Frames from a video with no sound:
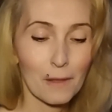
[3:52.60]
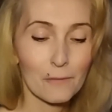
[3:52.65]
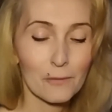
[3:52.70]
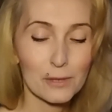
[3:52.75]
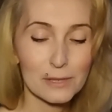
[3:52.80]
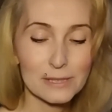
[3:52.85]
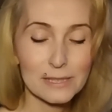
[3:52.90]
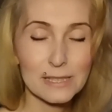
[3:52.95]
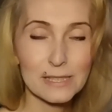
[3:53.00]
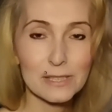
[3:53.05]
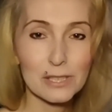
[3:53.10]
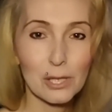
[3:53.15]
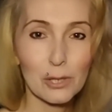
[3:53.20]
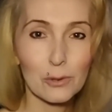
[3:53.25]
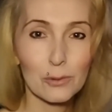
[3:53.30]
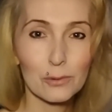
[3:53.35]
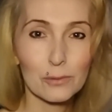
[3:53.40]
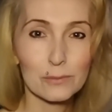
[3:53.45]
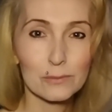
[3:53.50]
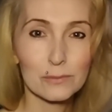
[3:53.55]

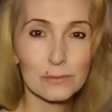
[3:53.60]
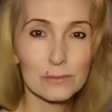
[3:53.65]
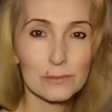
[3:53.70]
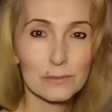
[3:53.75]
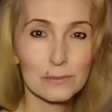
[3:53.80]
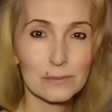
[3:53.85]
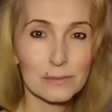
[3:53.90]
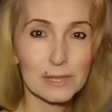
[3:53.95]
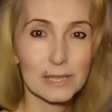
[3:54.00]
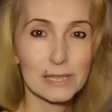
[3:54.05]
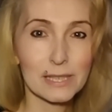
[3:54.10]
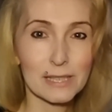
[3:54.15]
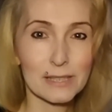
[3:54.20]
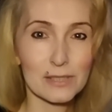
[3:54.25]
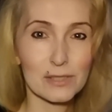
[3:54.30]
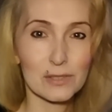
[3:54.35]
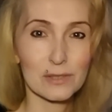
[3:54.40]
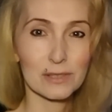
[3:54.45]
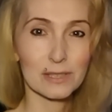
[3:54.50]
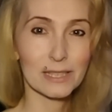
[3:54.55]
Francisco, did
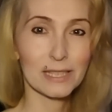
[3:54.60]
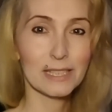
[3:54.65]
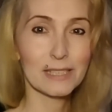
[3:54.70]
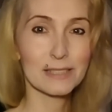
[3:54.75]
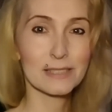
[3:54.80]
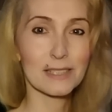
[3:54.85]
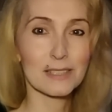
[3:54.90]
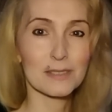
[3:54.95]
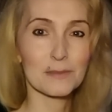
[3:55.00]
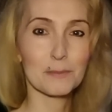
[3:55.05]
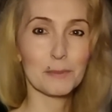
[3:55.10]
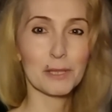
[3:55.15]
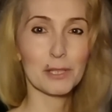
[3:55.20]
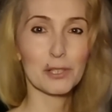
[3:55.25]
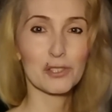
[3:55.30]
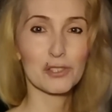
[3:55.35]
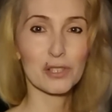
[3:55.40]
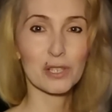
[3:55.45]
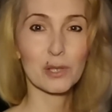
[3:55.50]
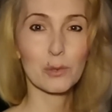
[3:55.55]
his Easter
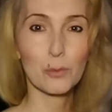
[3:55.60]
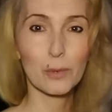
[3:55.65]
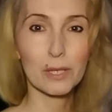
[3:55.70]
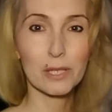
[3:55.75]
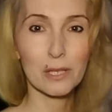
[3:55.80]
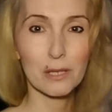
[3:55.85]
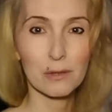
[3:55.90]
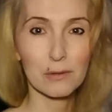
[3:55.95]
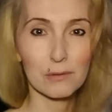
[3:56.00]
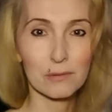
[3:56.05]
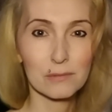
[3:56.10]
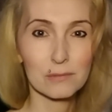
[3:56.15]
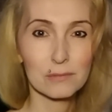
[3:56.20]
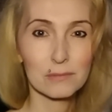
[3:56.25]
speech in the window,